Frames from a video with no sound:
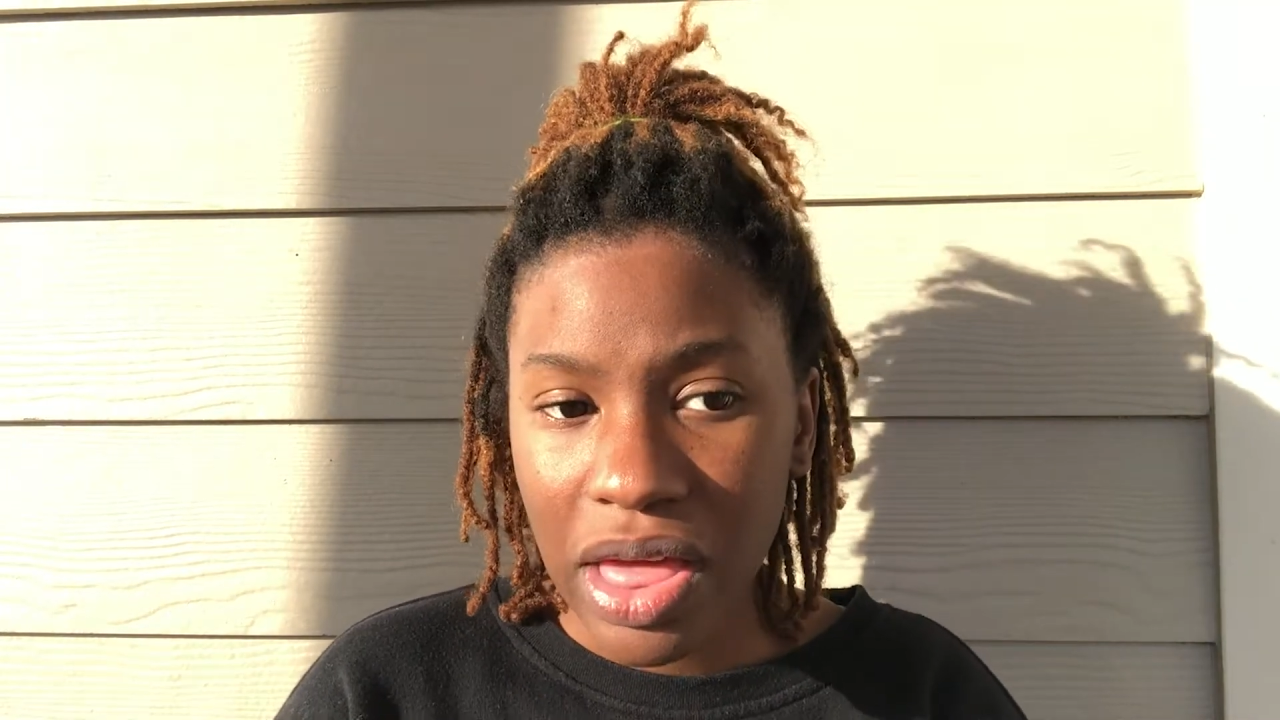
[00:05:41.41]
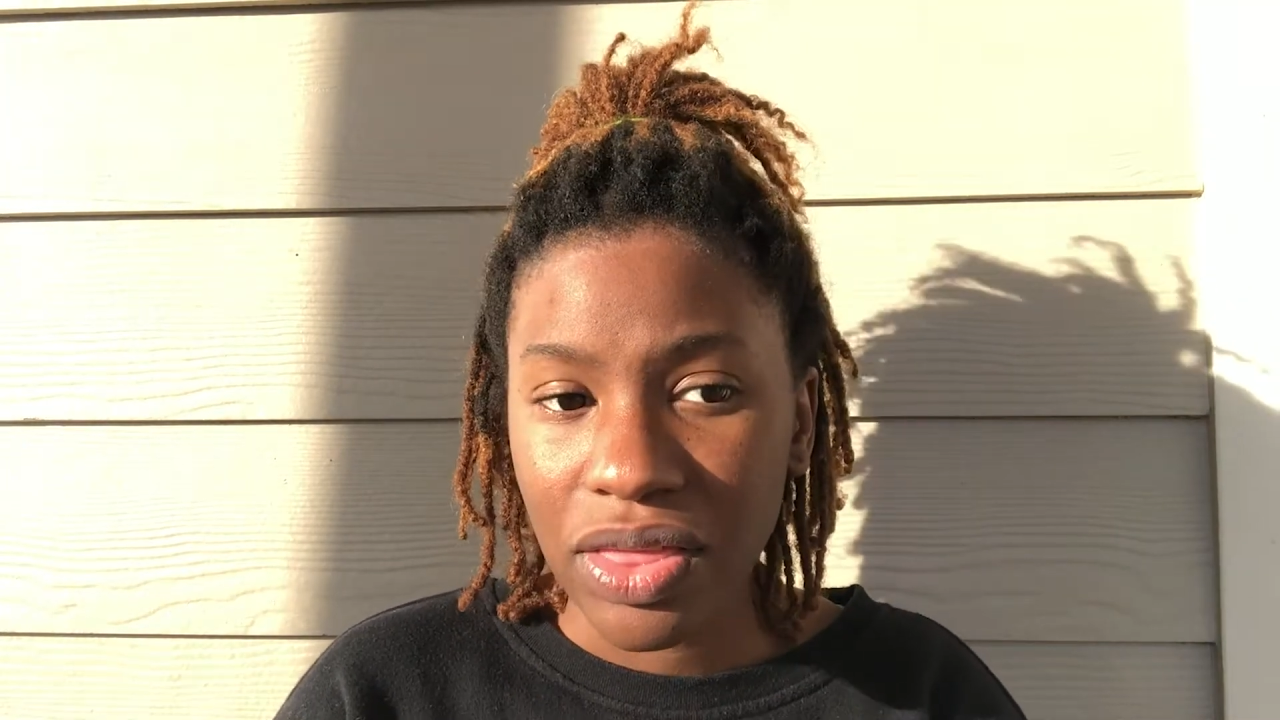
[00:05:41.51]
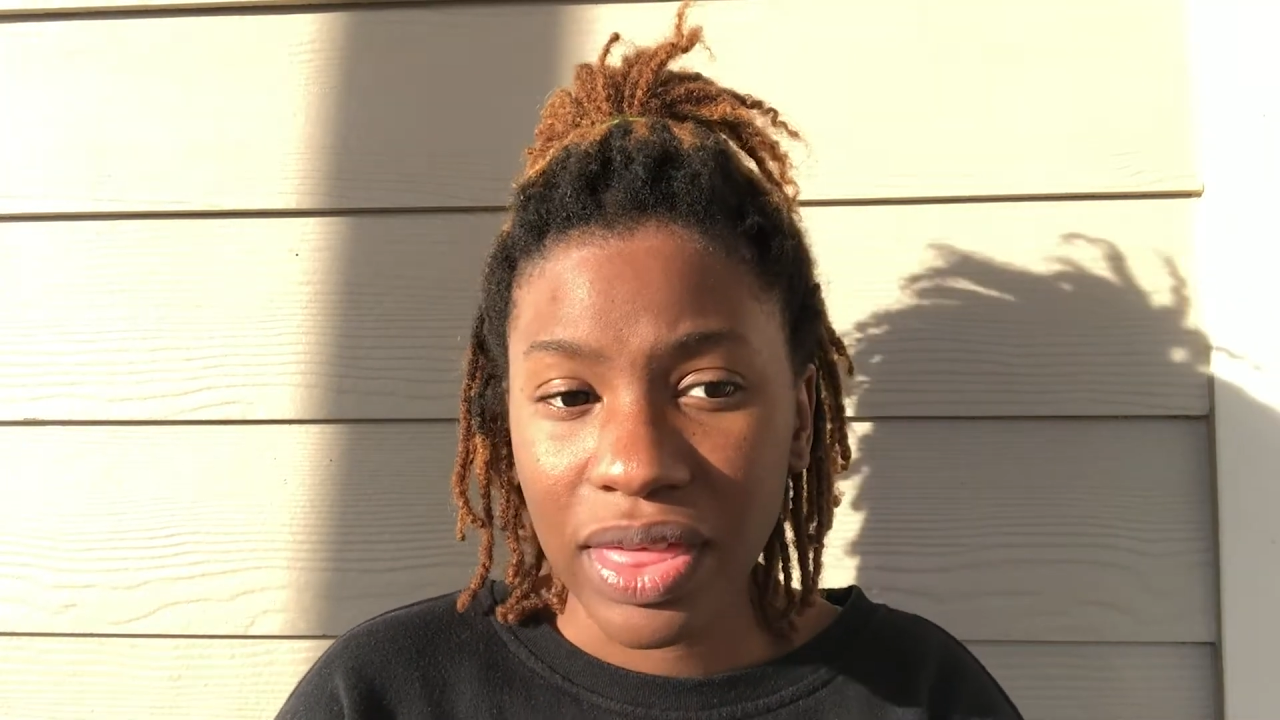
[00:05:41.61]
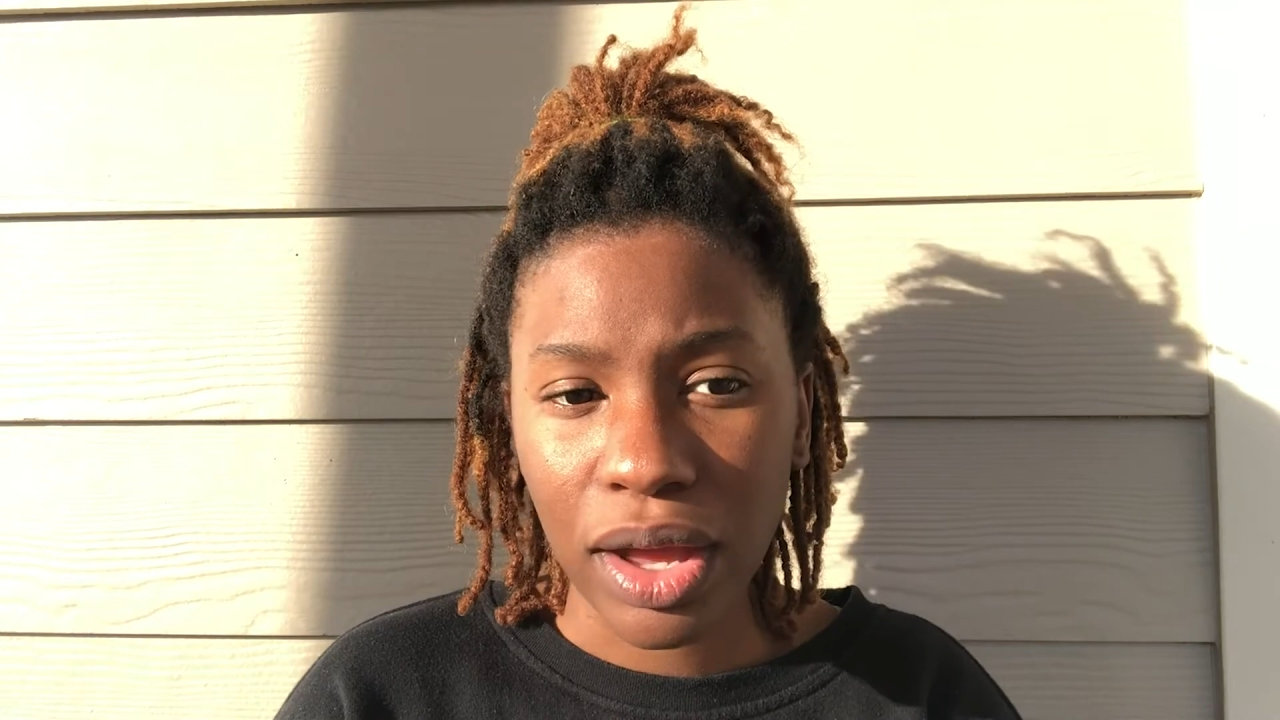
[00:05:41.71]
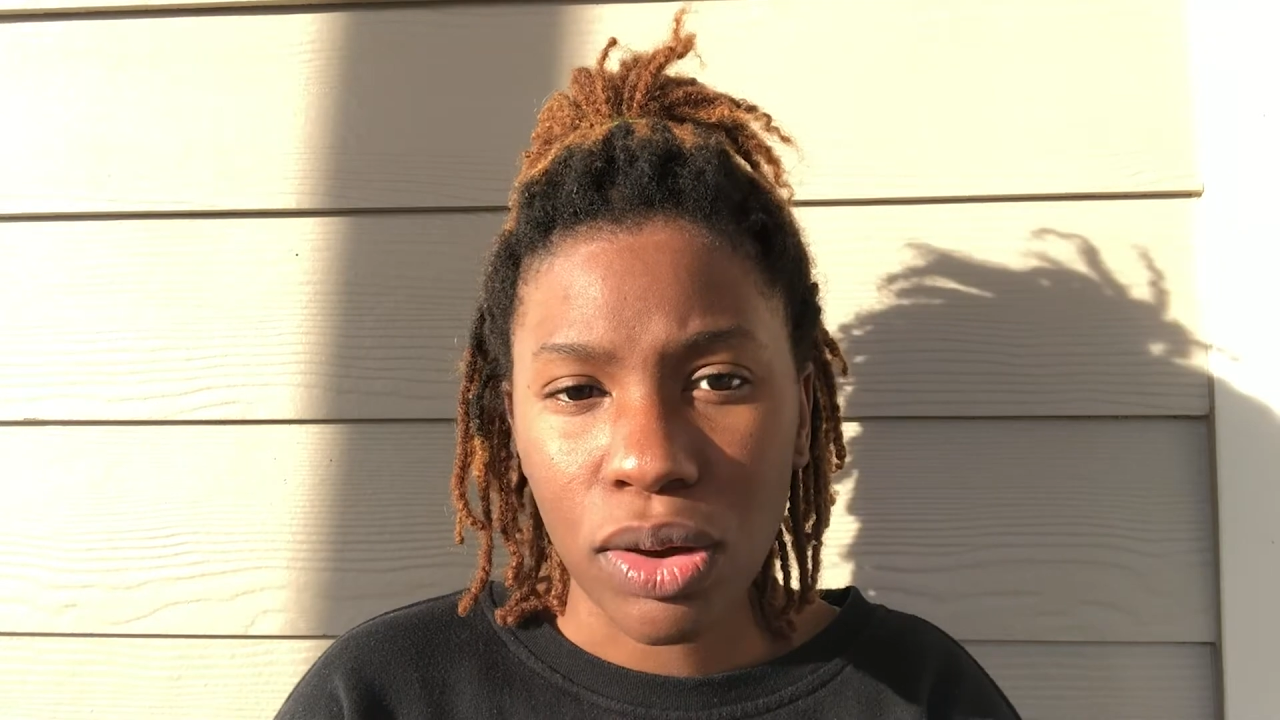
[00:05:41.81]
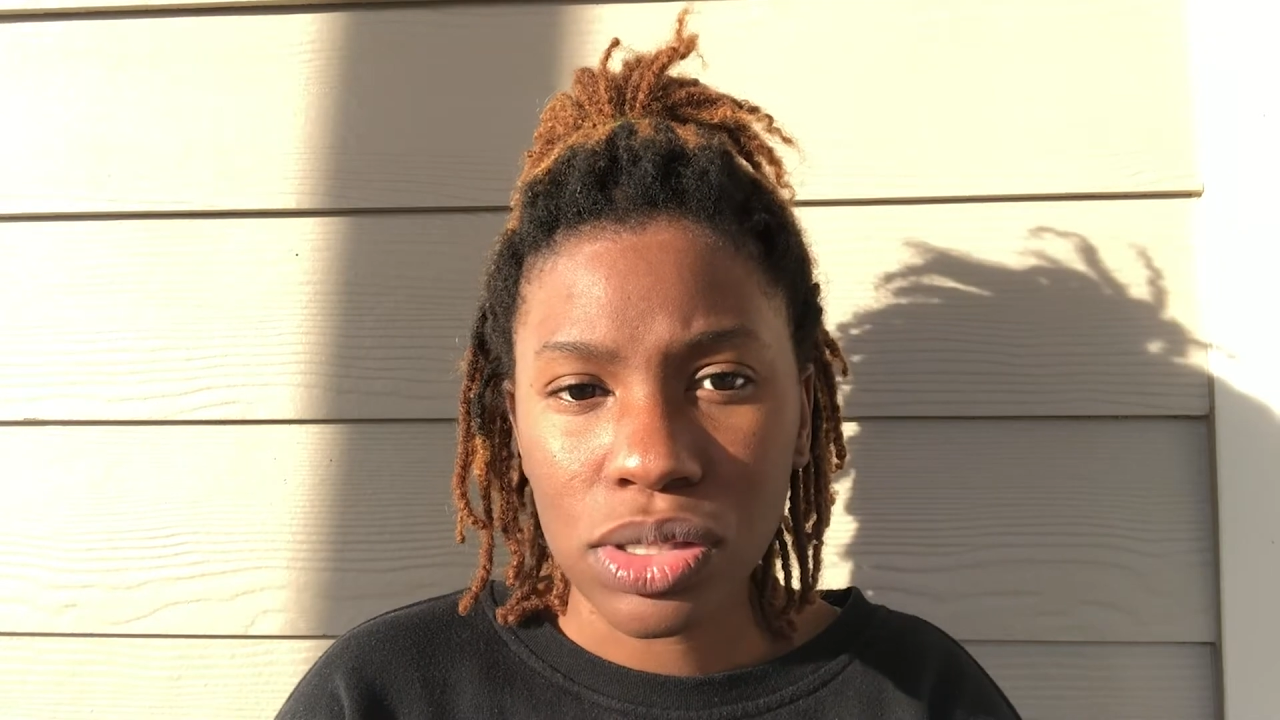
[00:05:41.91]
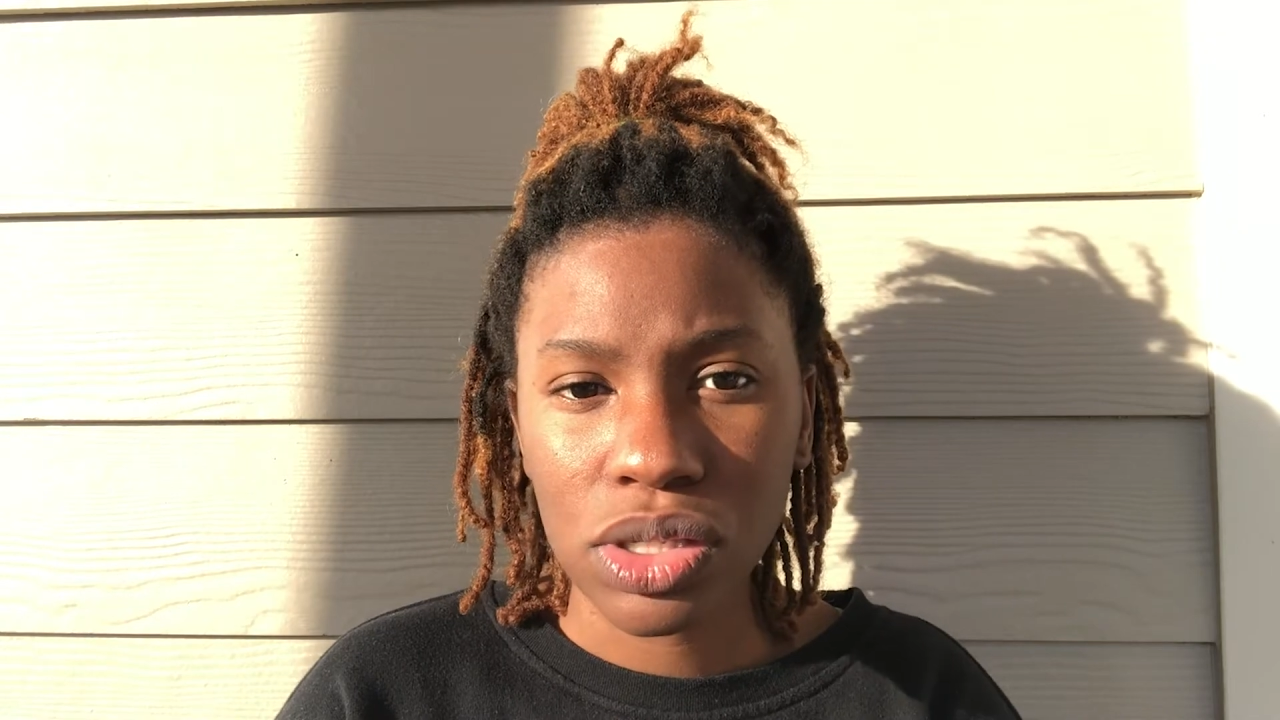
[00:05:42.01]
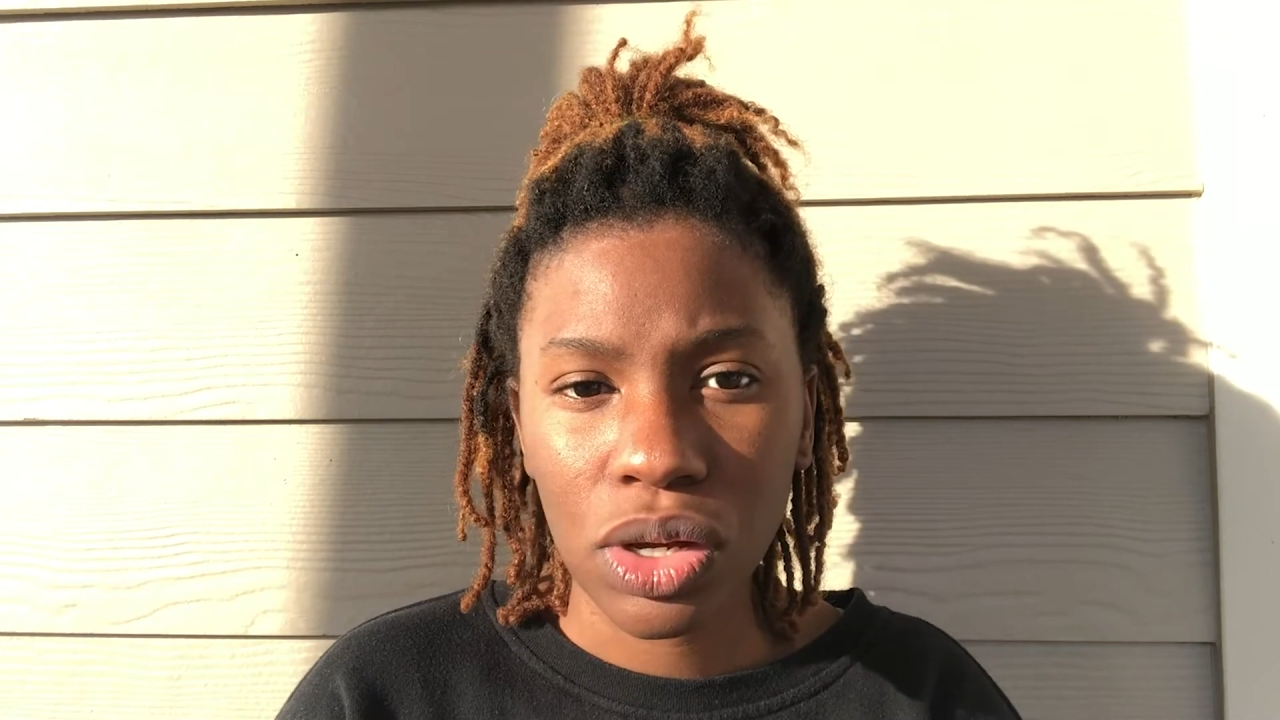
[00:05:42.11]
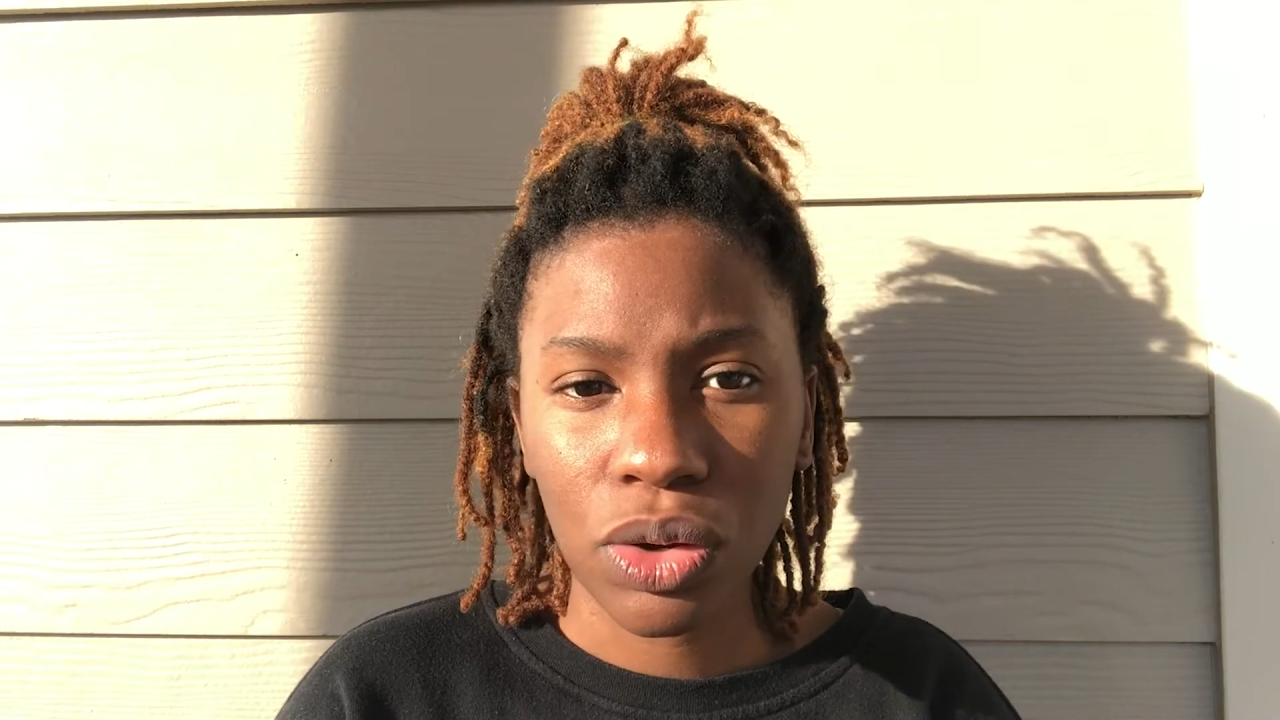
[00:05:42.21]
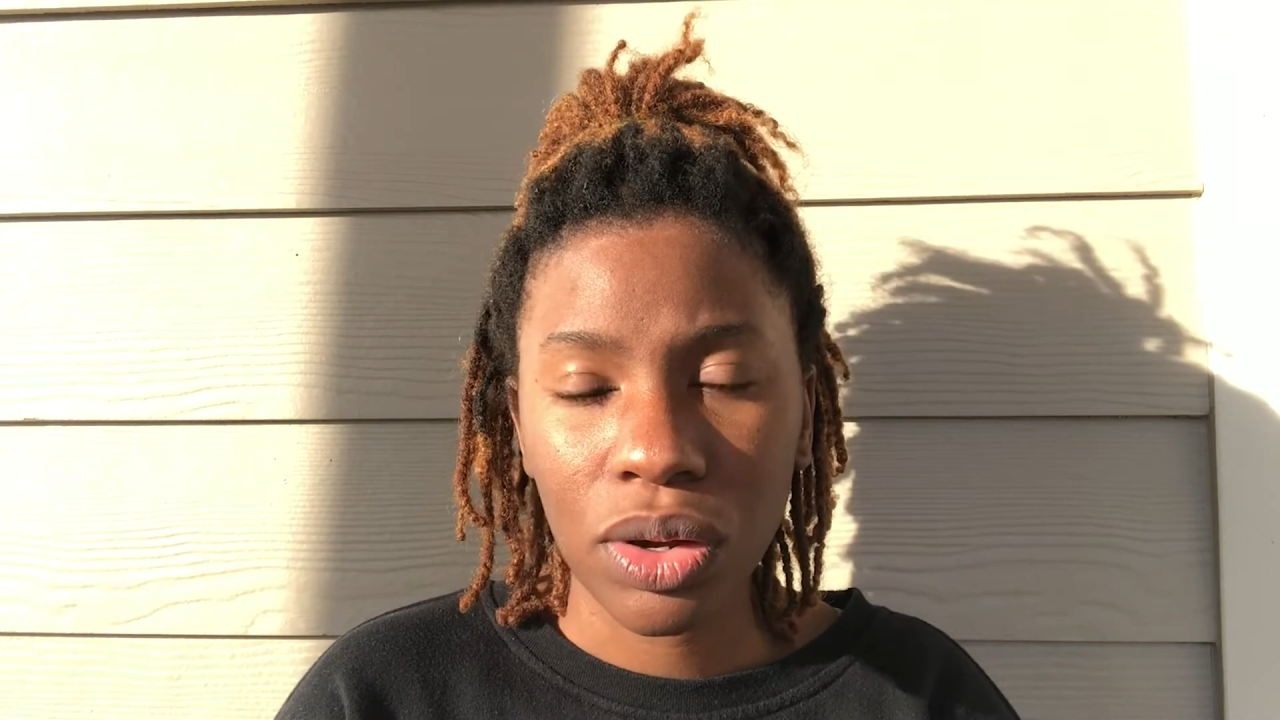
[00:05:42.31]
they
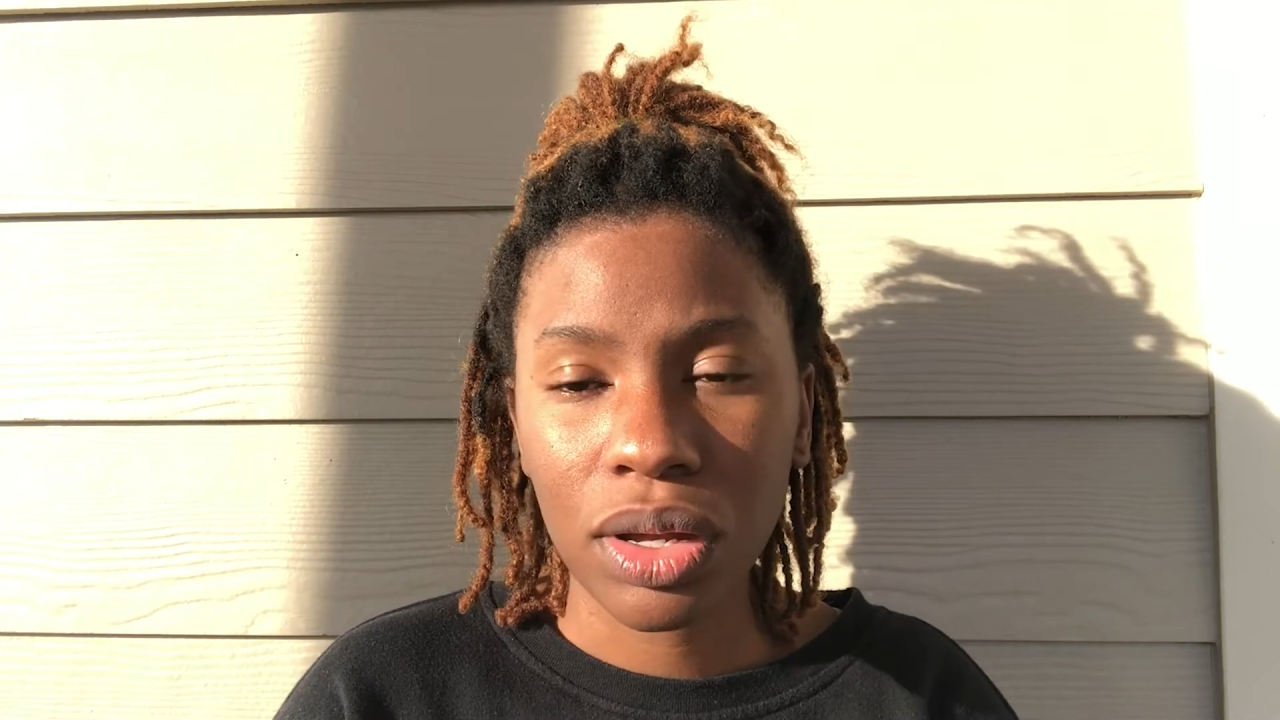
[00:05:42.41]
also